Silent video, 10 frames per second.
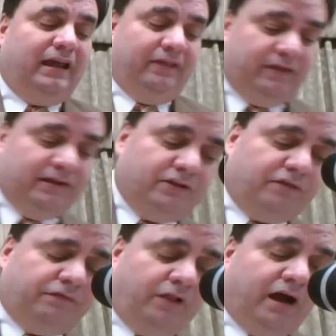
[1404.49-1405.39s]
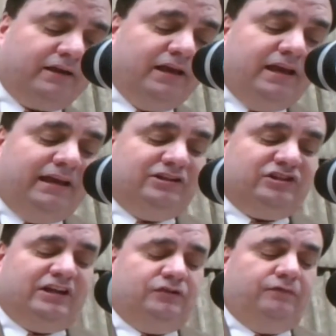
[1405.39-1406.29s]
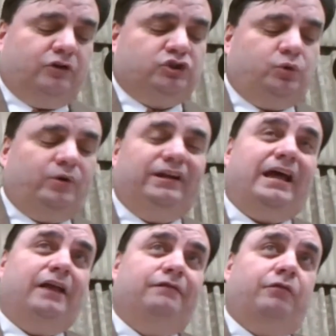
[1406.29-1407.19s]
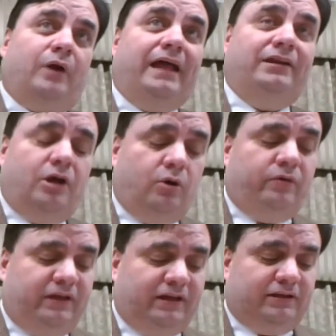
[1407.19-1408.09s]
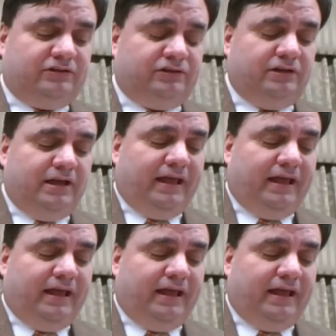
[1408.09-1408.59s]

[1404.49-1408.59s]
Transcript: and then to the flock, he says in verse 29 For I know this,